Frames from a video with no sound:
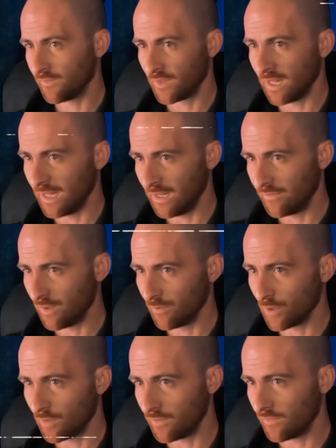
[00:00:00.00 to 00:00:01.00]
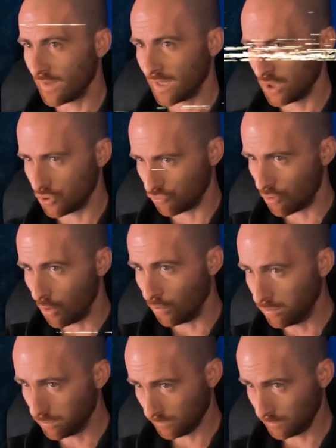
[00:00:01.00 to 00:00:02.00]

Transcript: Clearly filmed off a fucking drone.